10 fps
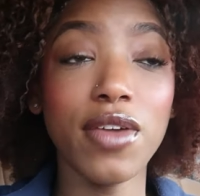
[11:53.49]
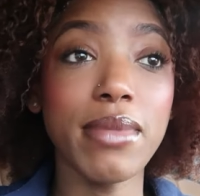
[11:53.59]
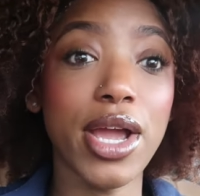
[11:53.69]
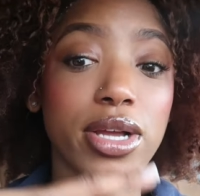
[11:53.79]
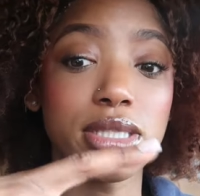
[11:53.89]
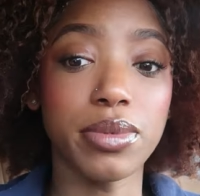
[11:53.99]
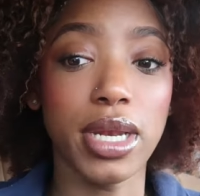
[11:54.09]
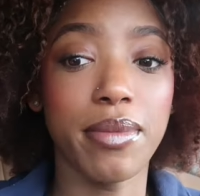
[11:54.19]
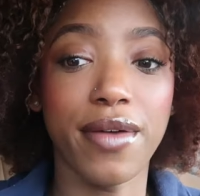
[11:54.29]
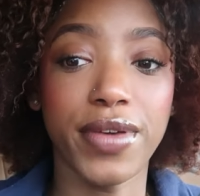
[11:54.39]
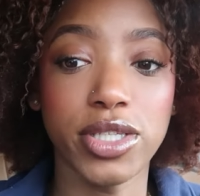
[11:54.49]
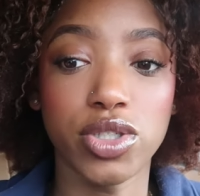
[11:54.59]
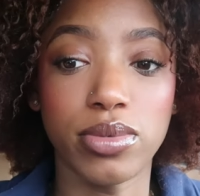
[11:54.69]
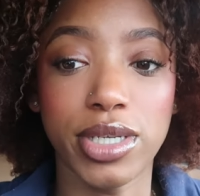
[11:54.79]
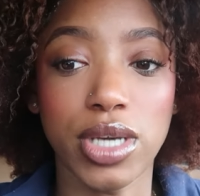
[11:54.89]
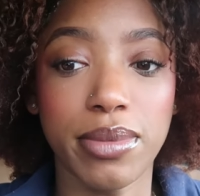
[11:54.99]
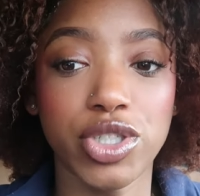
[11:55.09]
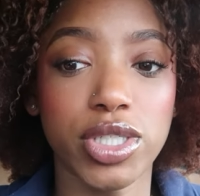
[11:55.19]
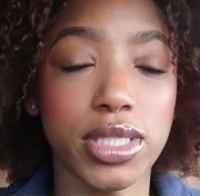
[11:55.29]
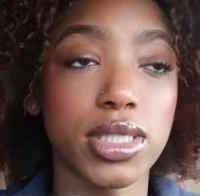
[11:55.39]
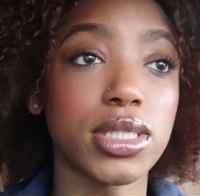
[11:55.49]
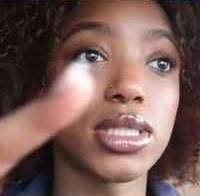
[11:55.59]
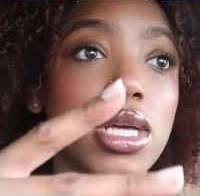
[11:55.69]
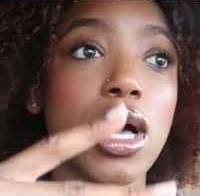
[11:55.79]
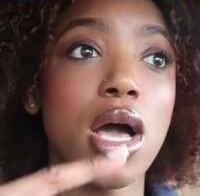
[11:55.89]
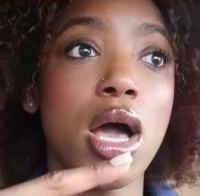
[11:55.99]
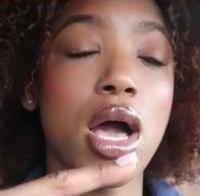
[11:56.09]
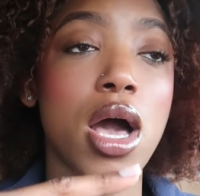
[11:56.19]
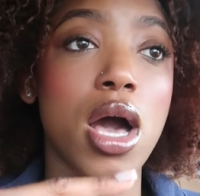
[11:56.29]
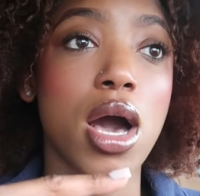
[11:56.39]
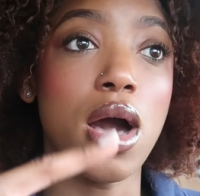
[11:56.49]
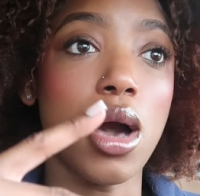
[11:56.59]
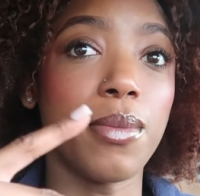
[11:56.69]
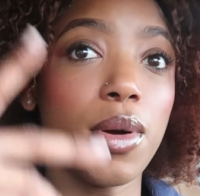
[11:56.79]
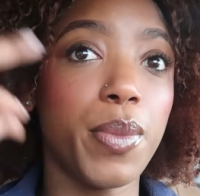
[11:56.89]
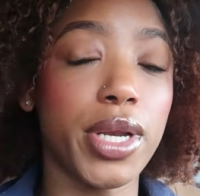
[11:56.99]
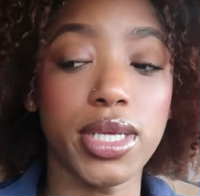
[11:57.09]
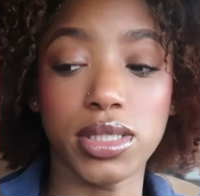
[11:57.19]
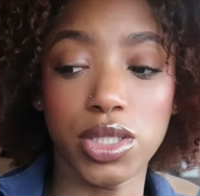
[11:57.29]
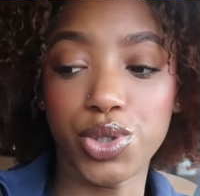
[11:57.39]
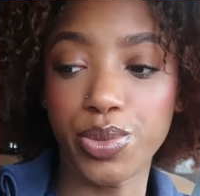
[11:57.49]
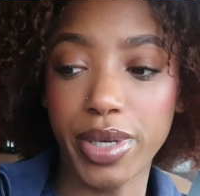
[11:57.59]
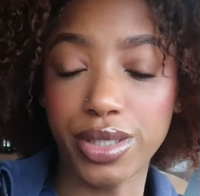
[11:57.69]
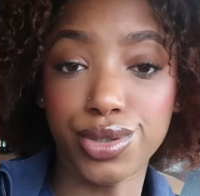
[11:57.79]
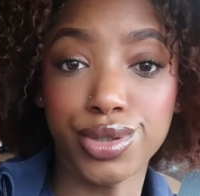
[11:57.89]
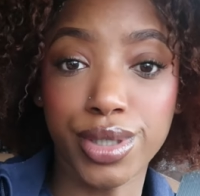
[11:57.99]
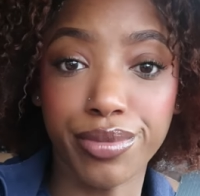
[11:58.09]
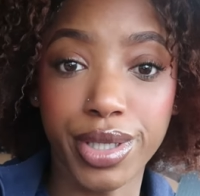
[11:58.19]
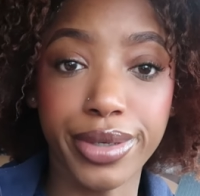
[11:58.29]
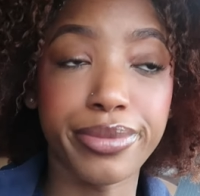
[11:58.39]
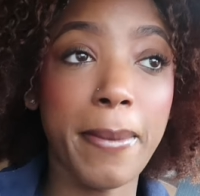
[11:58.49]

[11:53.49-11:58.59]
if my hair ends up getting in my face too much, I'm gonna just put it into two buns or something.